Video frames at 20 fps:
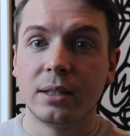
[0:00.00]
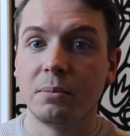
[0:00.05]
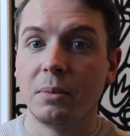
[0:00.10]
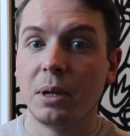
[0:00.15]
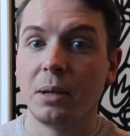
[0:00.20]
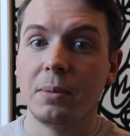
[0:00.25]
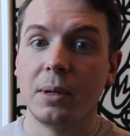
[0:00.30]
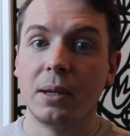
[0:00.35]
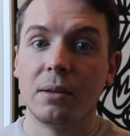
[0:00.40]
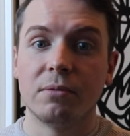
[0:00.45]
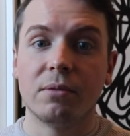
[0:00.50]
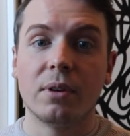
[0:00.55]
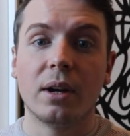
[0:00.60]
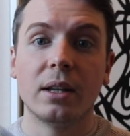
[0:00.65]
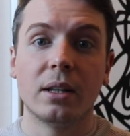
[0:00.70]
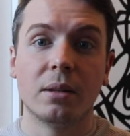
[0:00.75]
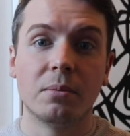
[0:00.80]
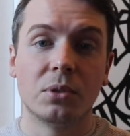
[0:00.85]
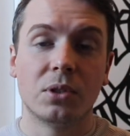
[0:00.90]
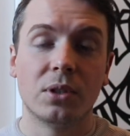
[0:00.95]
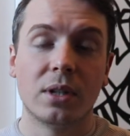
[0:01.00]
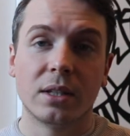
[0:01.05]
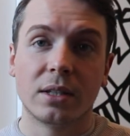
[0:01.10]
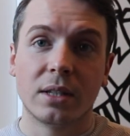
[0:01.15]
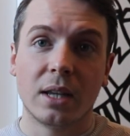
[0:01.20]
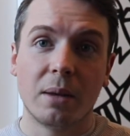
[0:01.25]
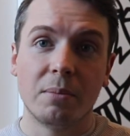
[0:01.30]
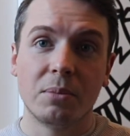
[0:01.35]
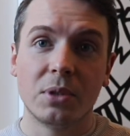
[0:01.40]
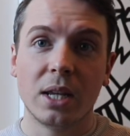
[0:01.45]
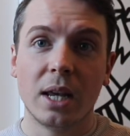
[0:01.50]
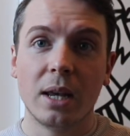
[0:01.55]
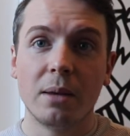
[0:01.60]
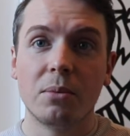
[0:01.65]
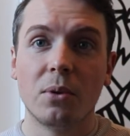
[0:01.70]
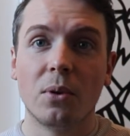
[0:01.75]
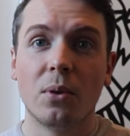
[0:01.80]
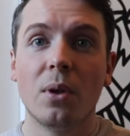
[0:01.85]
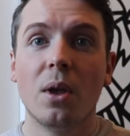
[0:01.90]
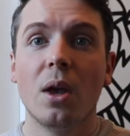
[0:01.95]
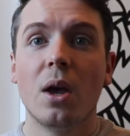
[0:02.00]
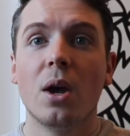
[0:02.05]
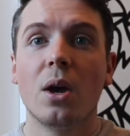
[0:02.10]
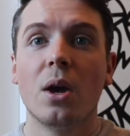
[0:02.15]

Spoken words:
and maybe invite them to the same table.